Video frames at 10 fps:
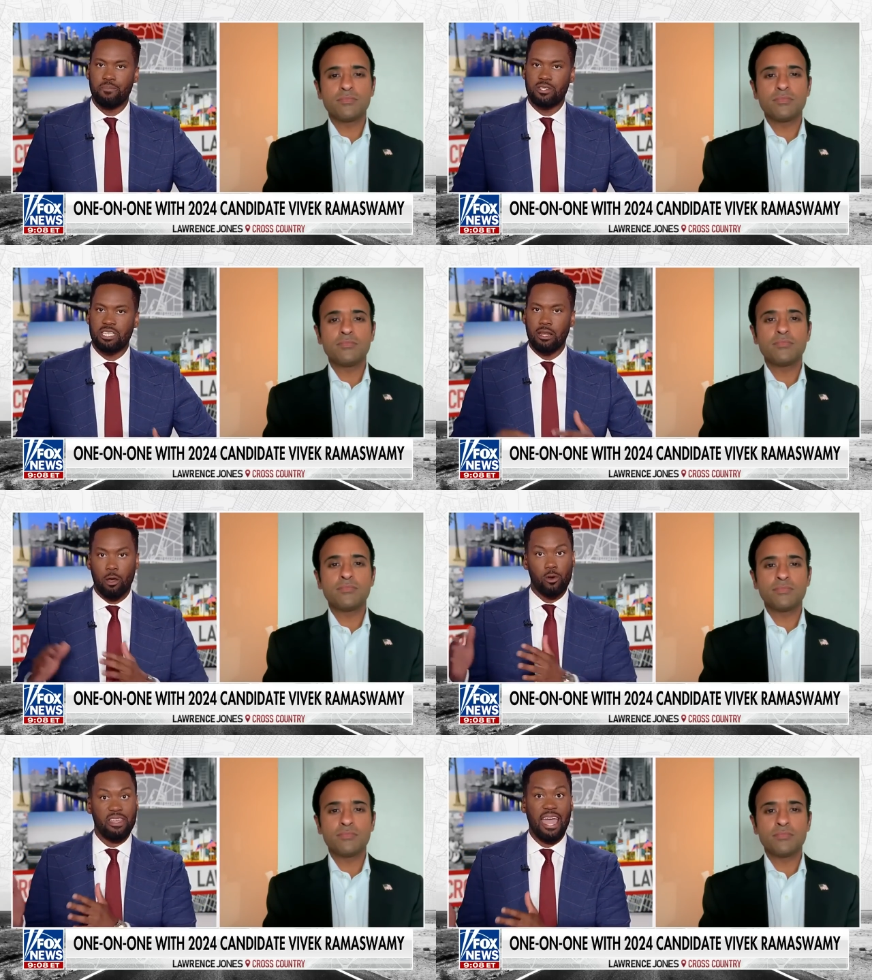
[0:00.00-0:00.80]
Speaker 1: to
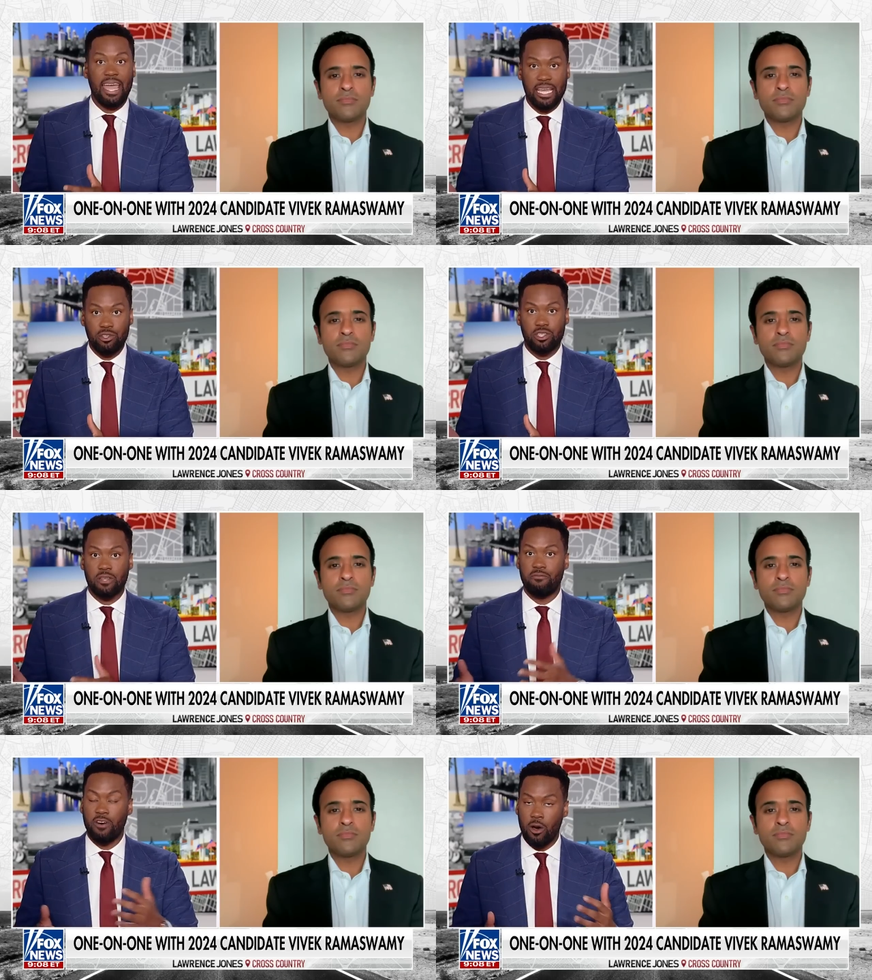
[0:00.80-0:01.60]
lower the age to
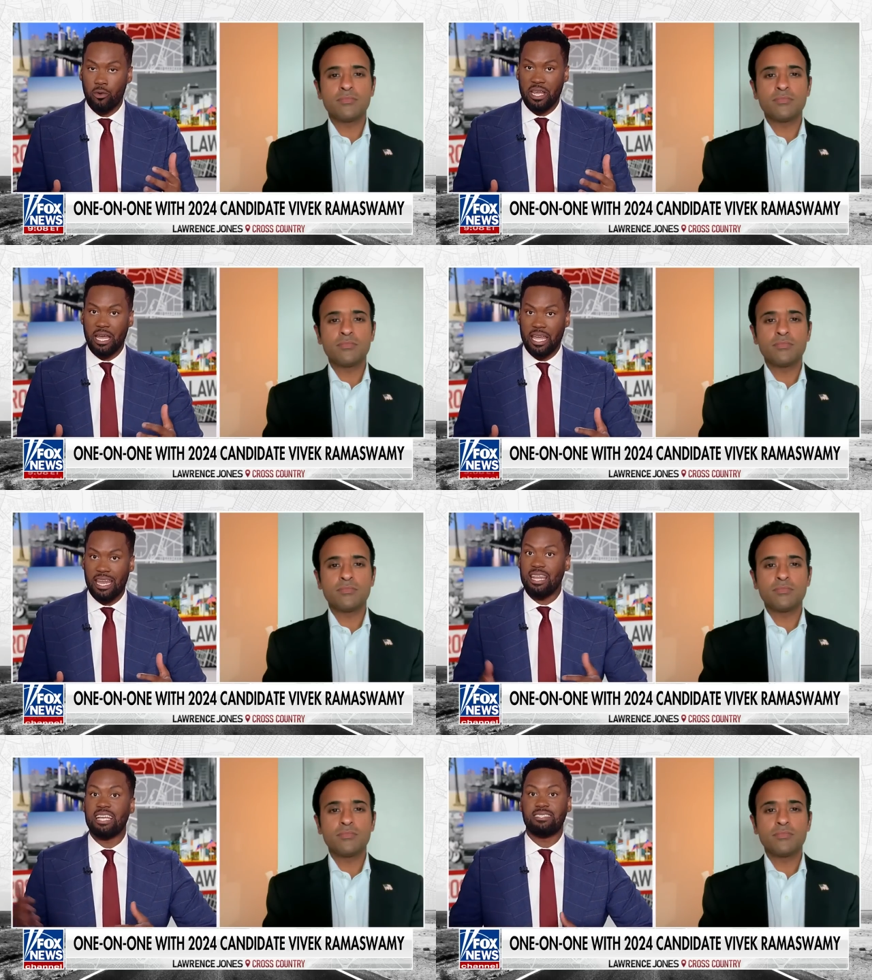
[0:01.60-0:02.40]
vote
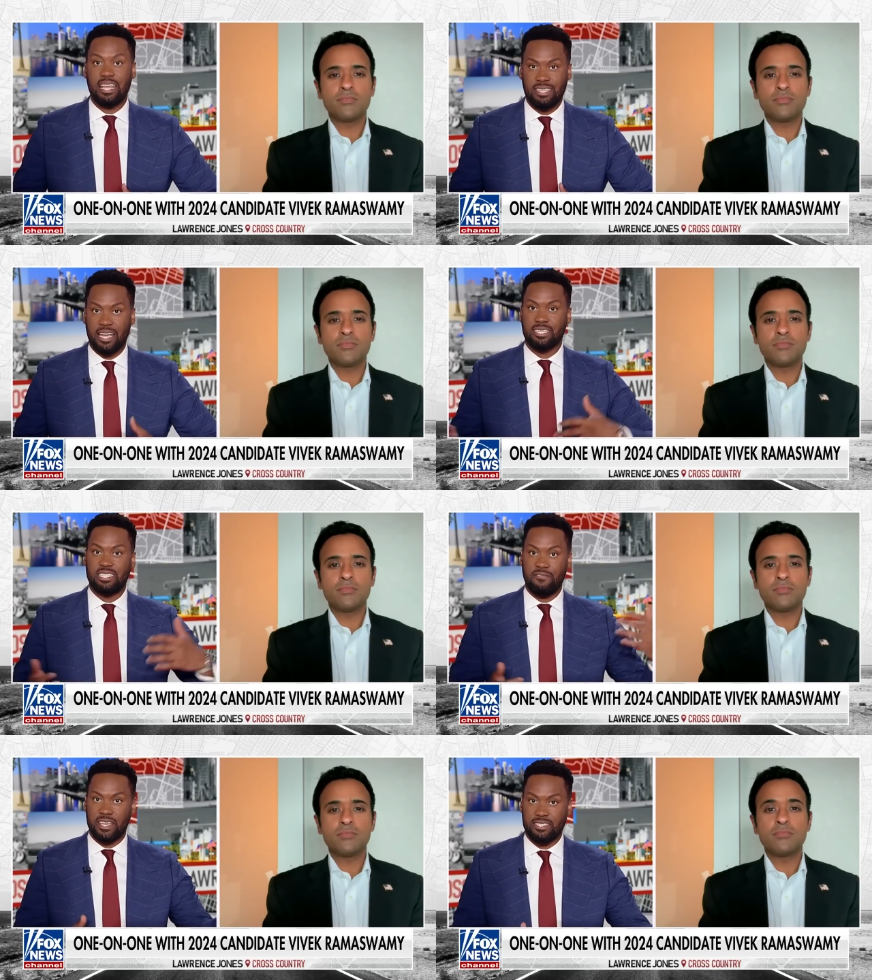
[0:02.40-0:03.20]
unless they take a
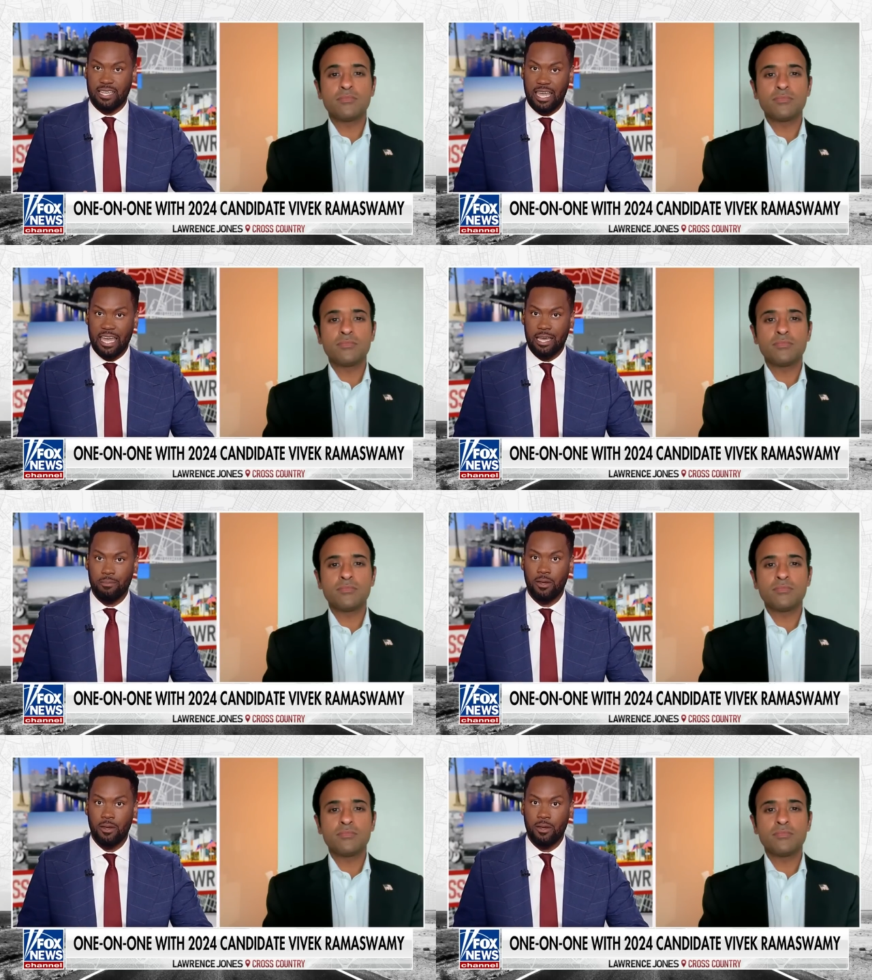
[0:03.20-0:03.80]
civics exam